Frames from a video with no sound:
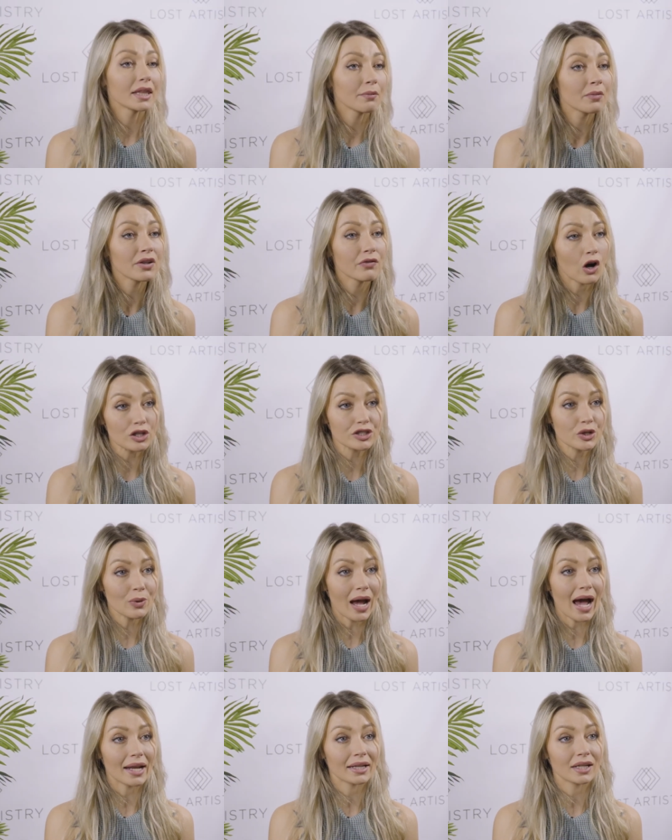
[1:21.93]
then we've also
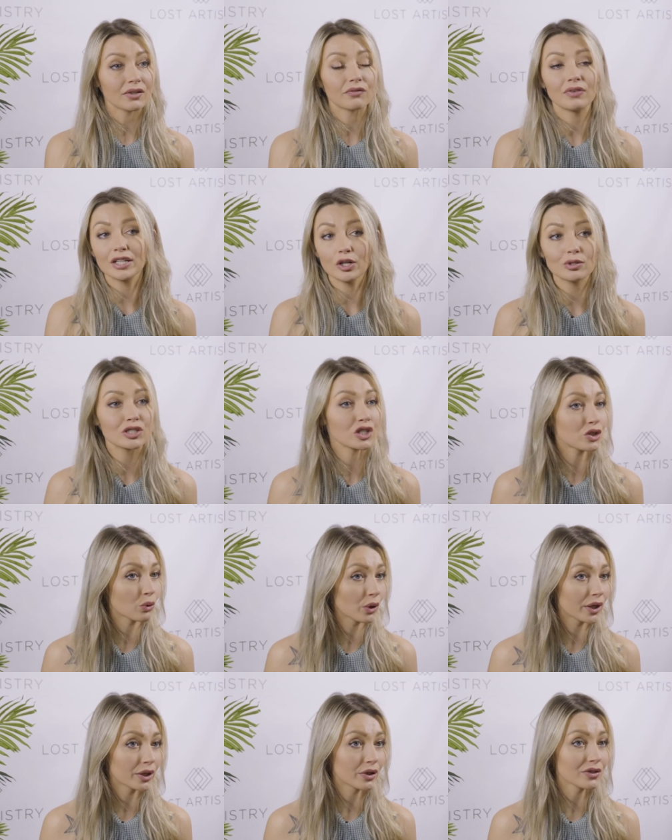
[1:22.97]
added video
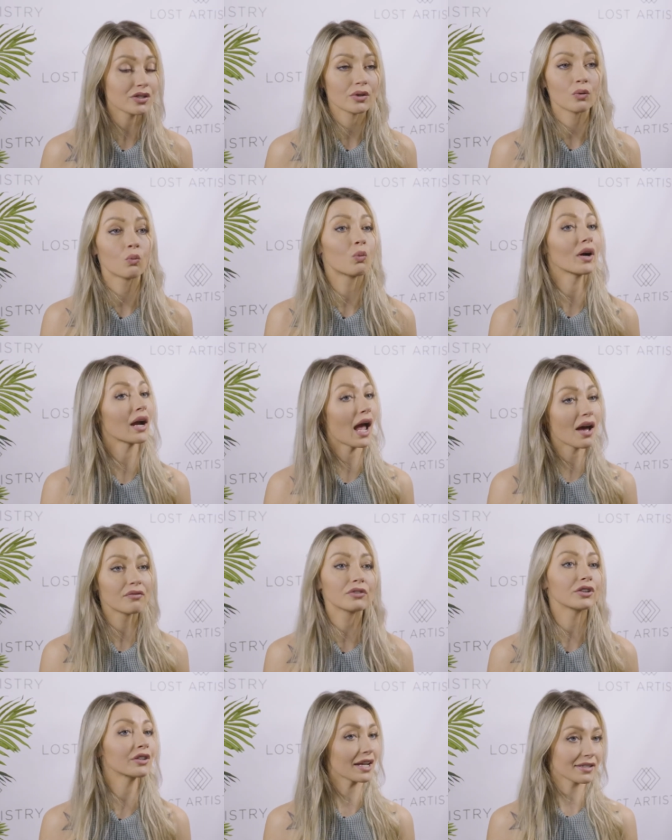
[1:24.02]
tutorials
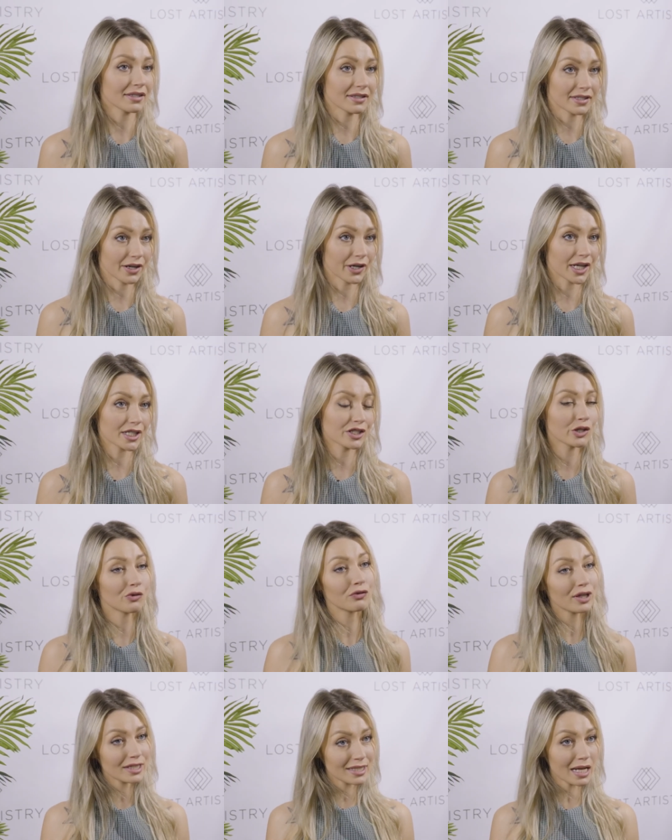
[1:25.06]
wherever necessary. So
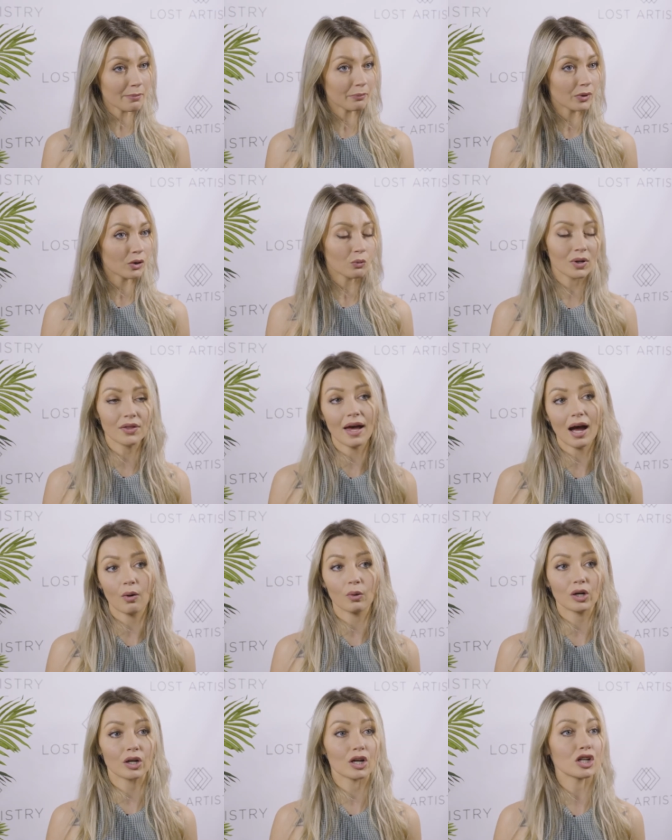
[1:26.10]
for example, with
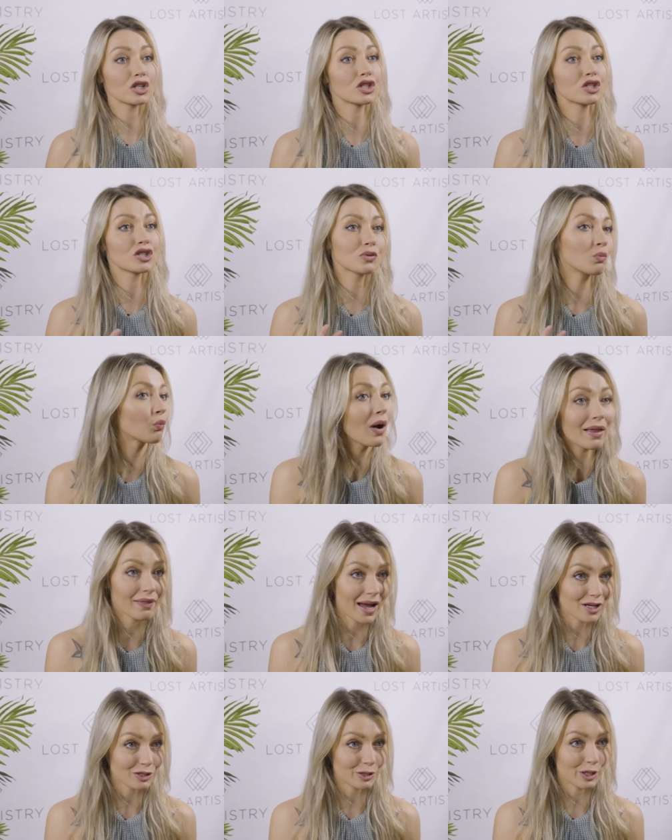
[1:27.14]
our wet
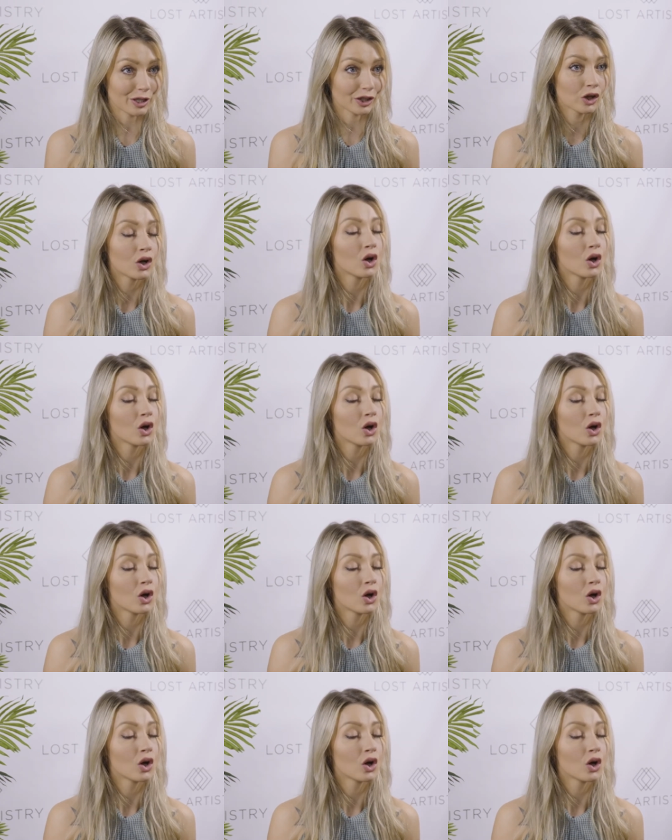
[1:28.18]
lash look,